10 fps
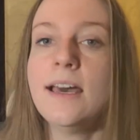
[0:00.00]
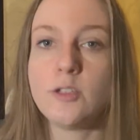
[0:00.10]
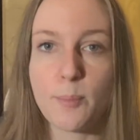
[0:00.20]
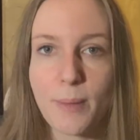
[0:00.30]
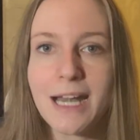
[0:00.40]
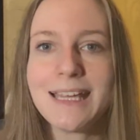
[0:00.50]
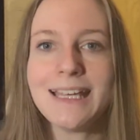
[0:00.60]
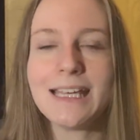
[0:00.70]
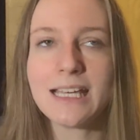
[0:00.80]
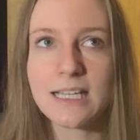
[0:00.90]
the
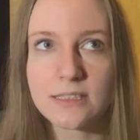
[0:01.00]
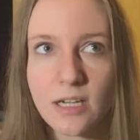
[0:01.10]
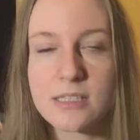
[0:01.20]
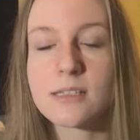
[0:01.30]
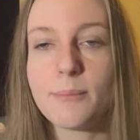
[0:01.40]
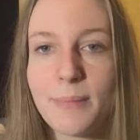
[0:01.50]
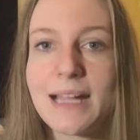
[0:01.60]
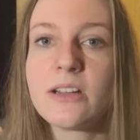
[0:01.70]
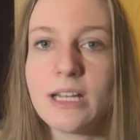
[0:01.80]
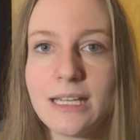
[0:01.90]
money, it doesn't
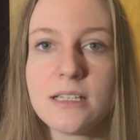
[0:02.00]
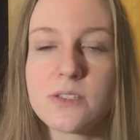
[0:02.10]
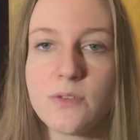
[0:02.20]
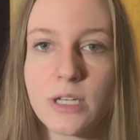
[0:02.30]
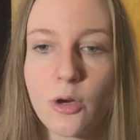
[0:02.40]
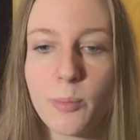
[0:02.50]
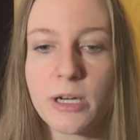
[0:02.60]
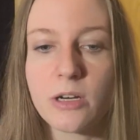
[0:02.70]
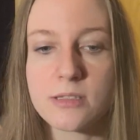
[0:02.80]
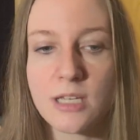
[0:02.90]
matter in this video,
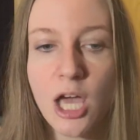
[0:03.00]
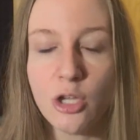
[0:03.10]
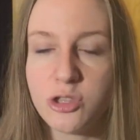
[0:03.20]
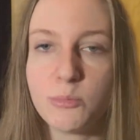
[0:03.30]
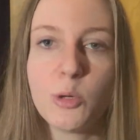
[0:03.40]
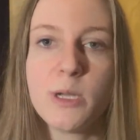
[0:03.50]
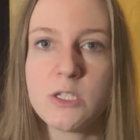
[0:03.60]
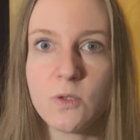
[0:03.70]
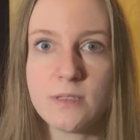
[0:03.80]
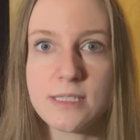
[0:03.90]
because the
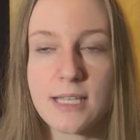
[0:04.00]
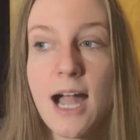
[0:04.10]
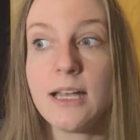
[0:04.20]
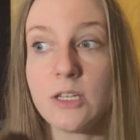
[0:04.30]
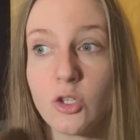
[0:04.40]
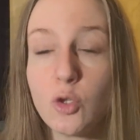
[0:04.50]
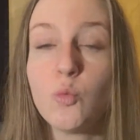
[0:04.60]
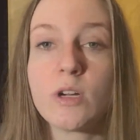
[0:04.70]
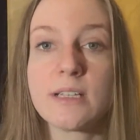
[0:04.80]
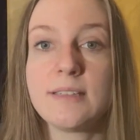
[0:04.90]
moment you decide you
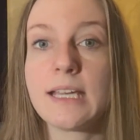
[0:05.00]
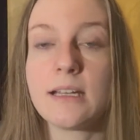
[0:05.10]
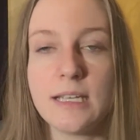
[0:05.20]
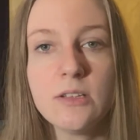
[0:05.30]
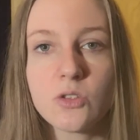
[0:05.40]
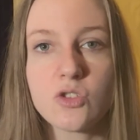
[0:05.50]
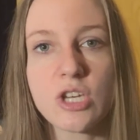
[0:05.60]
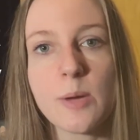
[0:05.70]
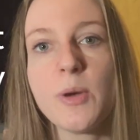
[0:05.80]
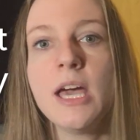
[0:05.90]
want to take an
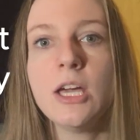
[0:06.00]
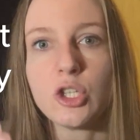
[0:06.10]
internship,